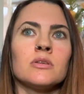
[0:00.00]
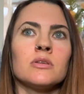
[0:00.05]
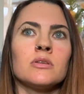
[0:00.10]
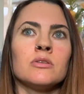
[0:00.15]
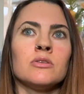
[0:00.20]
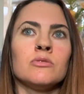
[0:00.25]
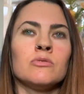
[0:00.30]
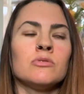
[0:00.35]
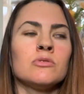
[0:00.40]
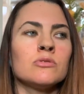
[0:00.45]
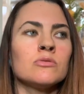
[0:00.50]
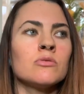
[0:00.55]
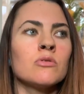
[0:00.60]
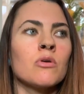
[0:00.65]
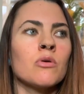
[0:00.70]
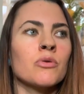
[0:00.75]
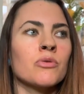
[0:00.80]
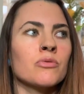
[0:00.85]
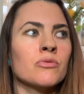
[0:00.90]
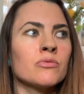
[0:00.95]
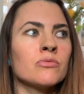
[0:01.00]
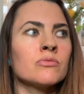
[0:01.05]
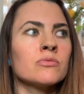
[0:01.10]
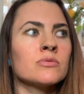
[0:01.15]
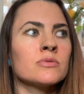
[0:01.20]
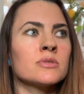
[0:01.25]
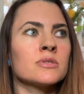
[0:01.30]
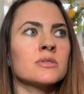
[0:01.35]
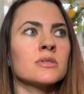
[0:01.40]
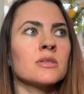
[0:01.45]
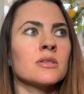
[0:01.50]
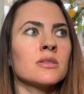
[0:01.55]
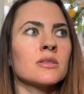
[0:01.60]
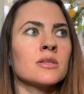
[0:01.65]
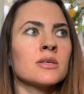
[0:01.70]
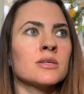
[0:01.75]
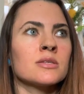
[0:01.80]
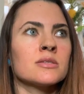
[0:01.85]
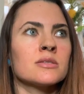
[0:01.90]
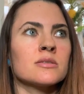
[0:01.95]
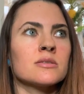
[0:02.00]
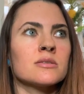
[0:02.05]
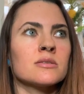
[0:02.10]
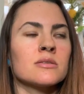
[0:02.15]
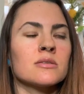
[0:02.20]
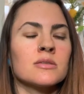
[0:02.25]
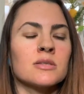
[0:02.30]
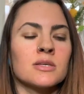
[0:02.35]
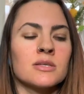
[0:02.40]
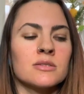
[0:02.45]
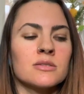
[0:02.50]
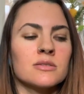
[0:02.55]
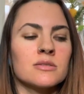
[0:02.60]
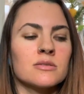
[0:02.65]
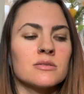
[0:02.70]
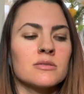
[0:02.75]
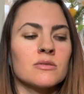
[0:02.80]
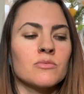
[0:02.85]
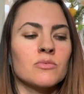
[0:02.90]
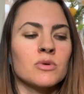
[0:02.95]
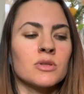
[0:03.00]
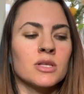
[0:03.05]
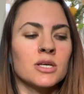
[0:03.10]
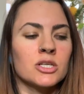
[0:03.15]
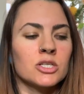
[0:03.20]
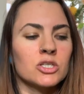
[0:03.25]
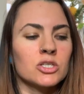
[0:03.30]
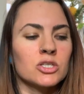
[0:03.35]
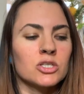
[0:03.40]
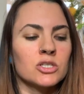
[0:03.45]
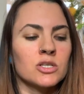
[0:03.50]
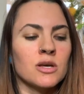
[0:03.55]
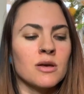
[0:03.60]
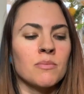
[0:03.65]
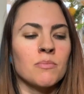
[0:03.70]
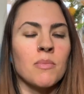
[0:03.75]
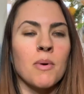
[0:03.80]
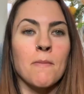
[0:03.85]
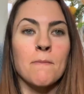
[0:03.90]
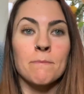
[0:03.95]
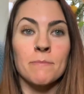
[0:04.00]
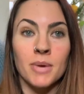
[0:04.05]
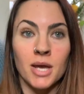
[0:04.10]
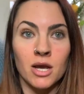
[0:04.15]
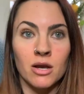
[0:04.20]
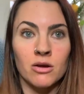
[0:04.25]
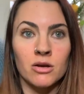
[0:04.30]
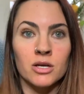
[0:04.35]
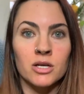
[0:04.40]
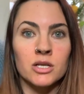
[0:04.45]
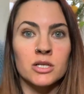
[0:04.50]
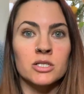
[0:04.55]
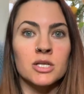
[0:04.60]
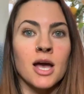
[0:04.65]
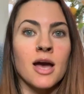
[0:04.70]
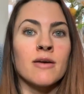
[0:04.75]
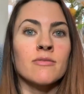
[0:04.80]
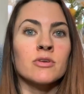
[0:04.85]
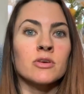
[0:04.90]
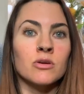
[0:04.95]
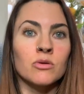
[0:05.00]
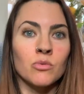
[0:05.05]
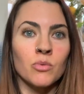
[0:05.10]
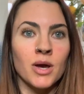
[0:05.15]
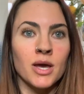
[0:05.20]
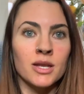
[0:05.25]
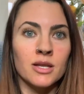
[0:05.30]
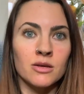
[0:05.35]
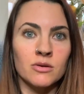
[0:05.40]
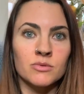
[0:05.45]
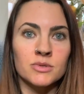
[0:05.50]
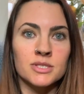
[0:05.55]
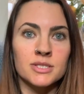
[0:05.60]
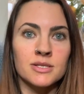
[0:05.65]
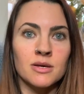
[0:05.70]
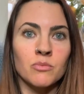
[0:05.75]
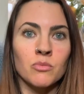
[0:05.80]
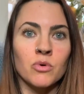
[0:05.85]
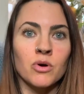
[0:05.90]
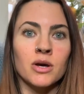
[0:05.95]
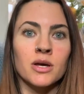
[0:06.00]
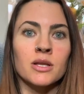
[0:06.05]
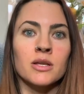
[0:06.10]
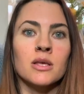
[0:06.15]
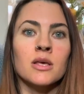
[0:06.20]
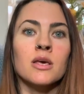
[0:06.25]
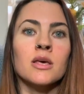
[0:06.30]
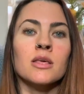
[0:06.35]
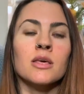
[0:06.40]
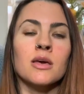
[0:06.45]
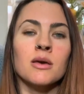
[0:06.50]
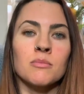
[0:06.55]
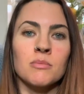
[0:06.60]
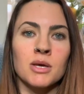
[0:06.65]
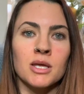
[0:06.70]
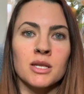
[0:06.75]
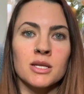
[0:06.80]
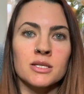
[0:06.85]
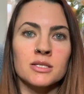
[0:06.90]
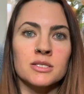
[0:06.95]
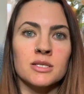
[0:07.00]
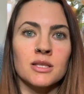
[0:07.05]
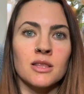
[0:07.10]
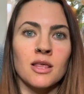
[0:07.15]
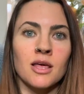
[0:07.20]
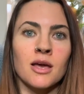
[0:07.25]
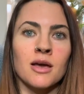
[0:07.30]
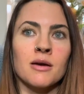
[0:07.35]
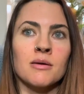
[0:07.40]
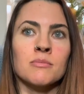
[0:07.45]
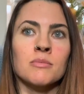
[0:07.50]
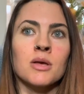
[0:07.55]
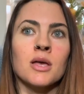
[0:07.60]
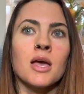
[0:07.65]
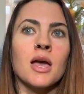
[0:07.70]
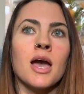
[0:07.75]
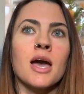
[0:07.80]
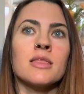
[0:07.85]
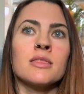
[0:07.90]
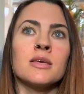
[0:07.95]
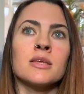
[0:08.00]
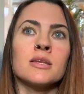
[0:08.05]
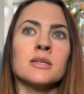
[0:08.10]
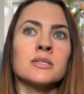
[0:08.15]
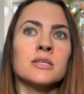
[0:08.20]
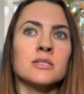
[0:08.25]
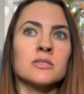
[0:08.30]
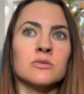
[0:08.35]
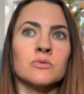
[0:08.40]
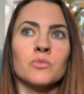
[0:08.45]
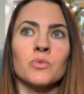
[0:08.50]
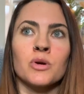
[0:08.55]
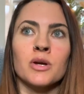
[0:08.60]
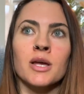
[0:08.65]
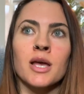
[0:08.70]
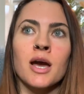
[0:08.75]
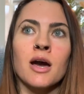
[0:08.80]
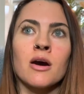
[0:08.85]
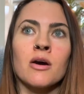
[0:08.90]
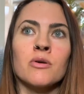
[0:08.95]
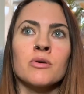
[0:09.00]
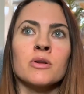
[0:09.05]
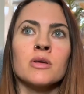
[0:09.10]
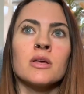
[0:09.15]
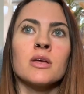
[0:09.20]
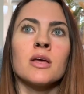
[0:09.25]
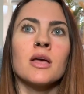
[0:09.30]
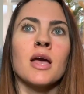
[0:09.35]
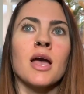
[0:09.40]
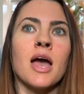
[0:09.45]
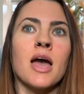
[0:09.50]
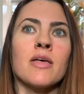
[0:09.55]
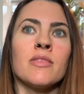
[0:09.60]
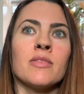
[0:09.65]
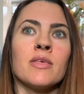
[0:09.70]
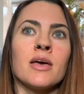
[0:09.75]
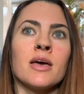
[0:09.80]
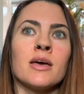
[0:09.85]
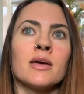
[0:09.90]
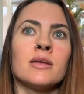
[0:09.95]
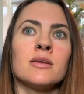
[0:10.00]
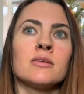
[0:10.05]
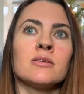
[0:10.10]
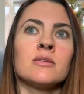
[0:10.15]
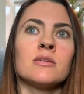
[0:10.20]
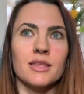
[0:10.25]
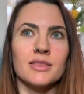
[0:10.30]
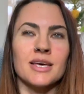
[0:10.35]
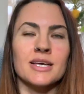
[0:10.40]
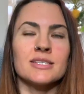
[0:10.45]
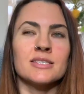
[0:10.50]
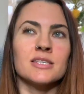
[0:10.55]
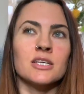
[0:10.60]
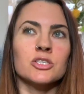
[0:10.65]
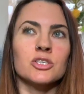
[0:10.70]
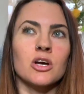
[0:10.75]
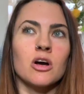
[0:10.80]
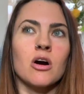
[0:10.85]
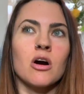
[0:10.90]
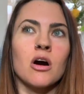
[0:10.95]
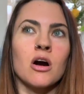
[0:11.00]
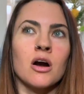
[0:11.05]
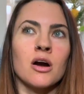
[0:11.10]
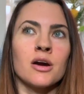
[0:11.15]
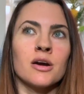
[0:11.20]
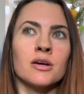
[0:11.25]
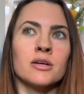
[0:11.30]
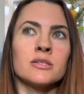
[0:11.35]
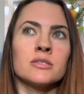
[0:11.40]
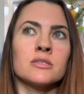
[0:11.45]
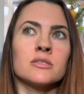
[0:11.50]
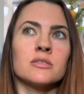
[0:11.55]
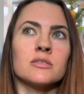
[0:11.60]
you do go through this relationship, marriage, having a wedding with someone, committing to them, and then it doesn't work out, and then that's such a hard